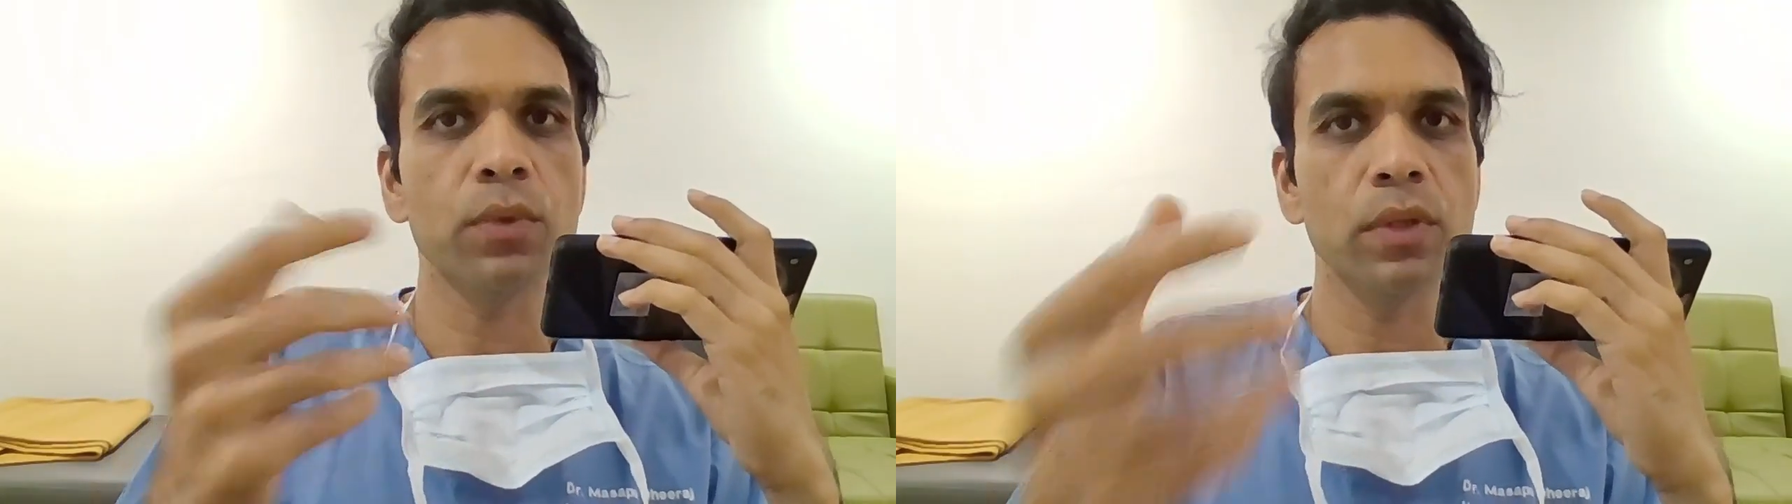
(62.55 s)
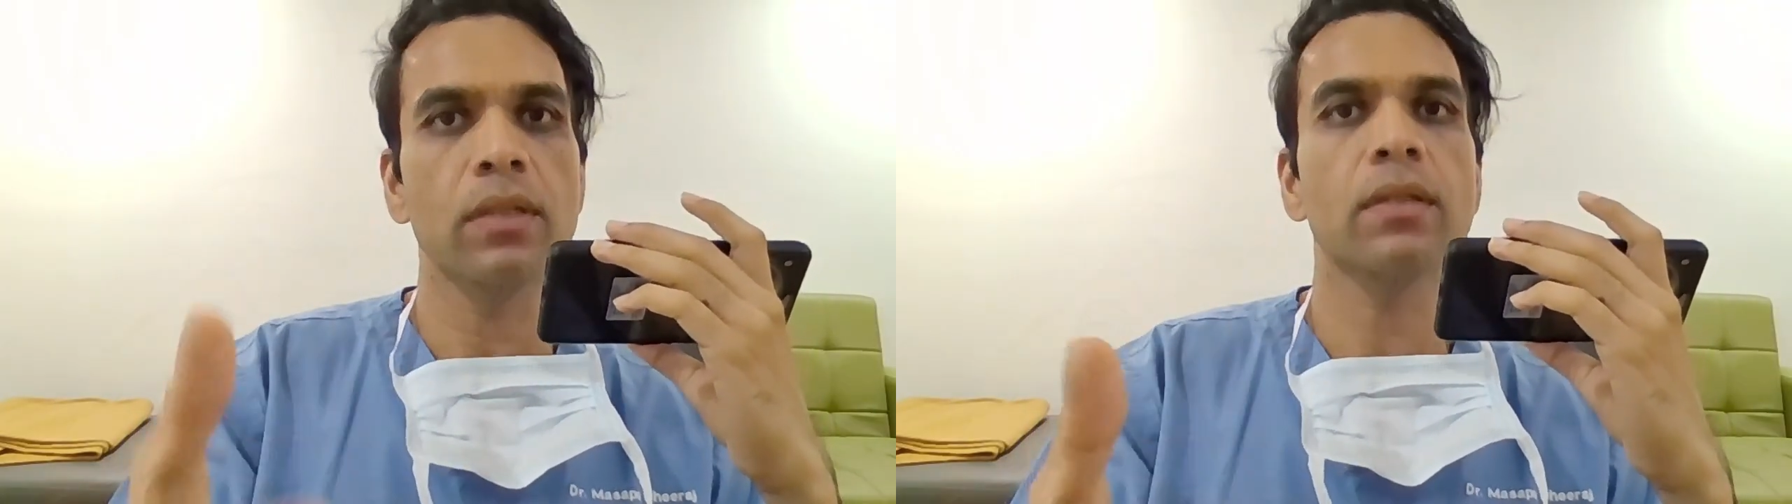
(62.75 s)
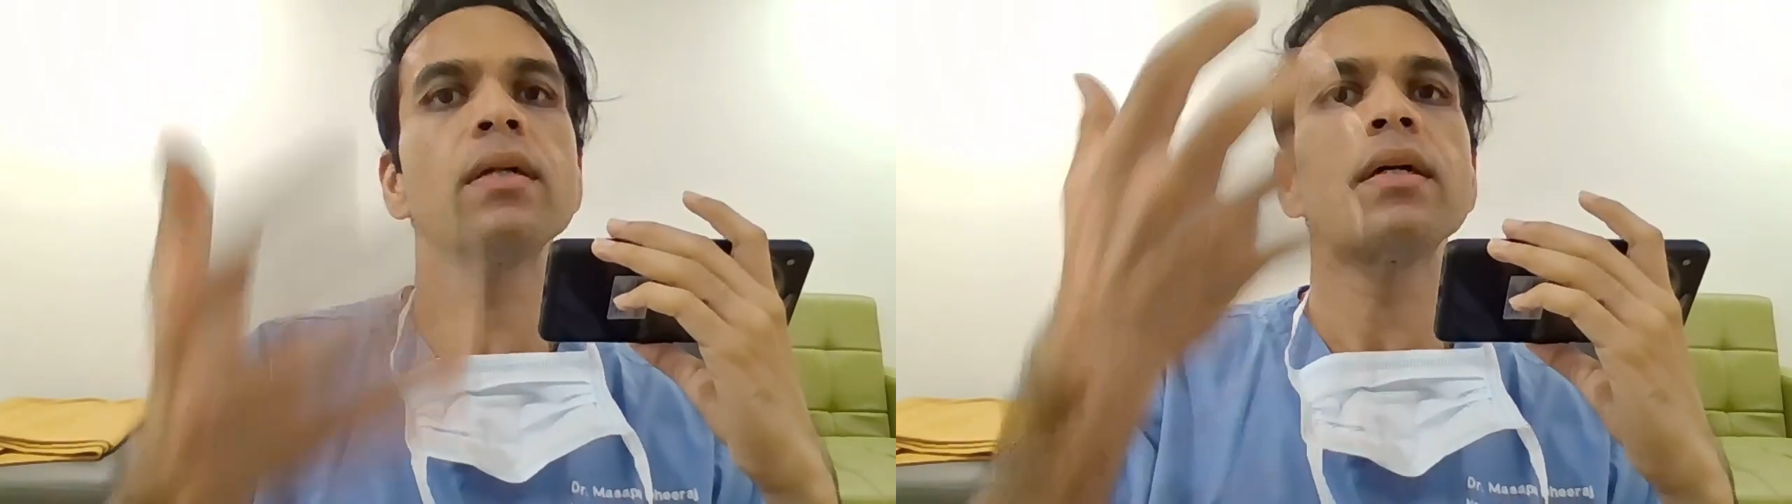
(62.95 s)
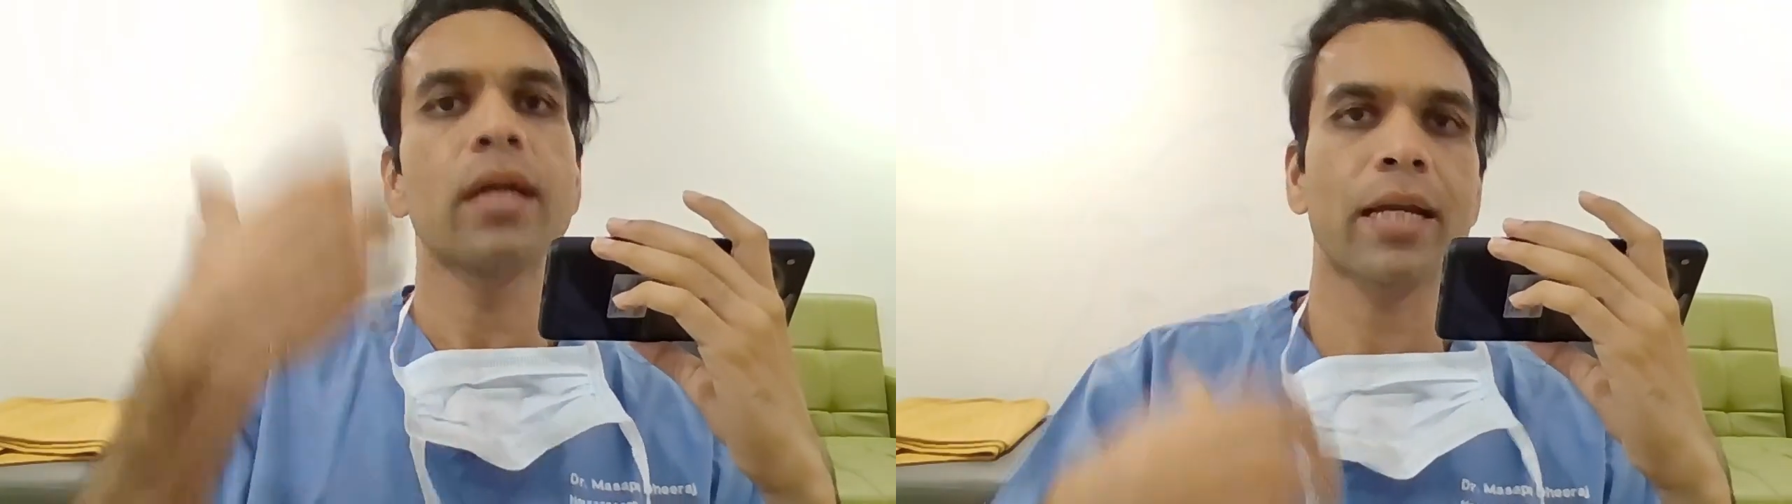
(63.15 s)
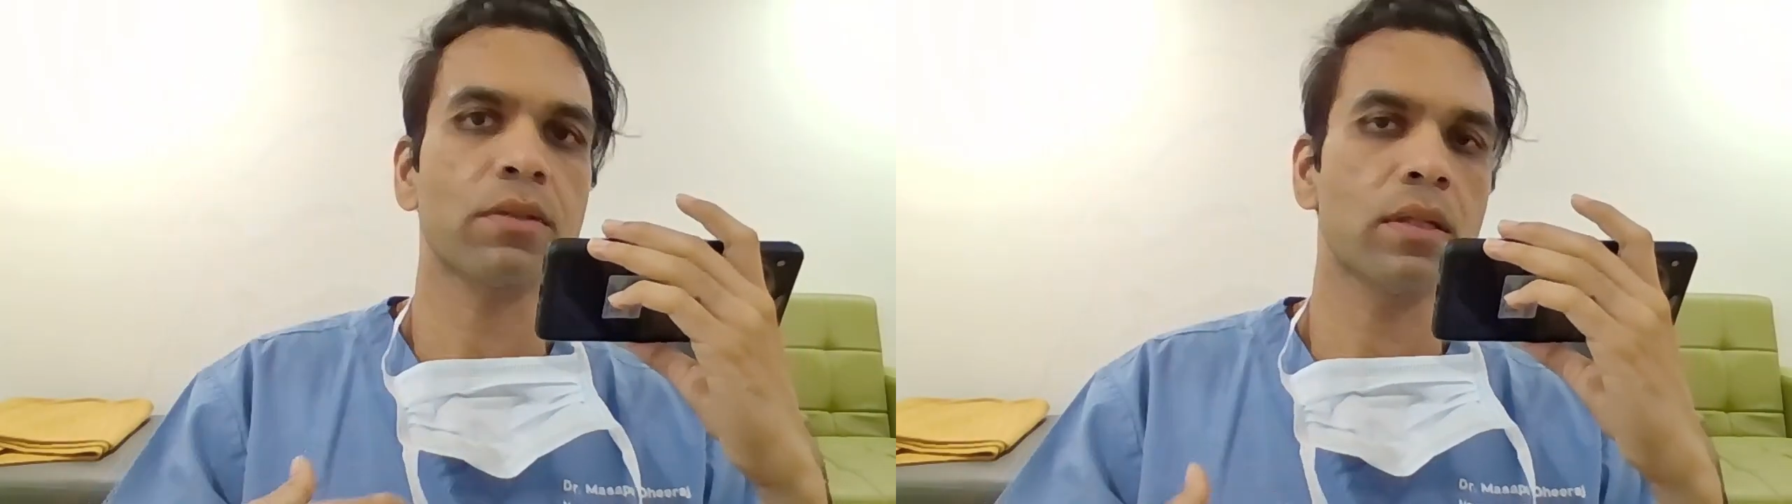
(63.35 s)
would
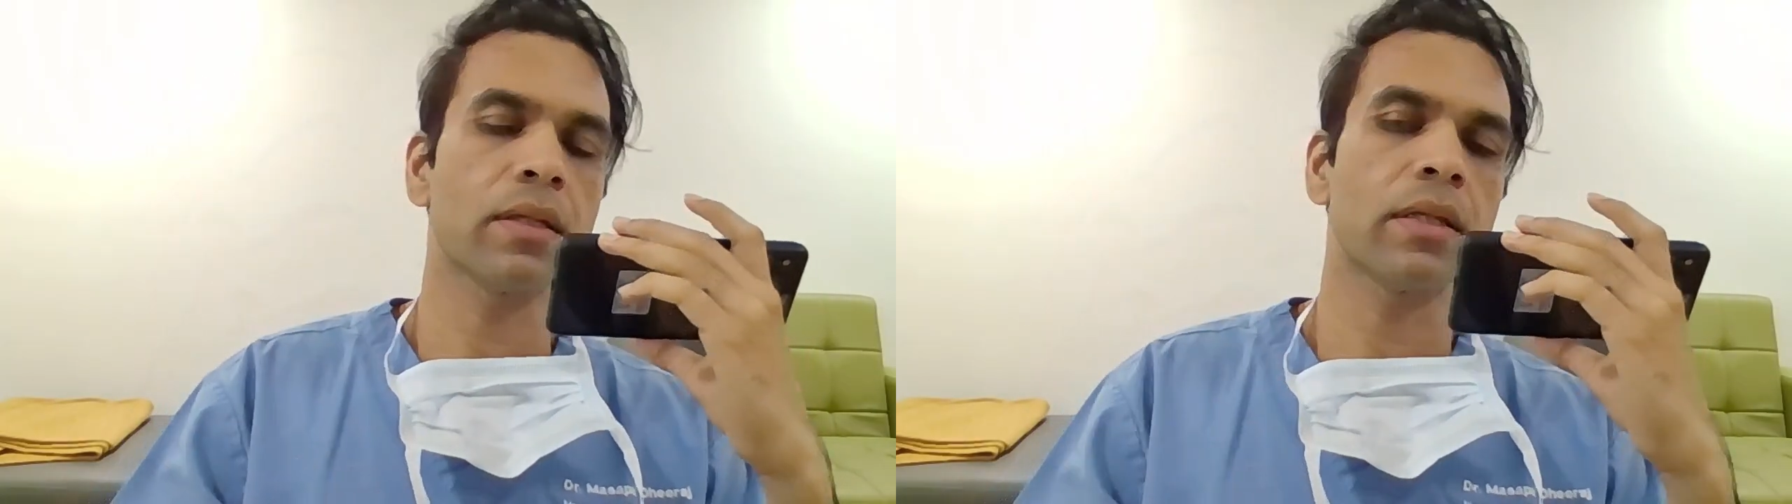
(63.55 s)
actually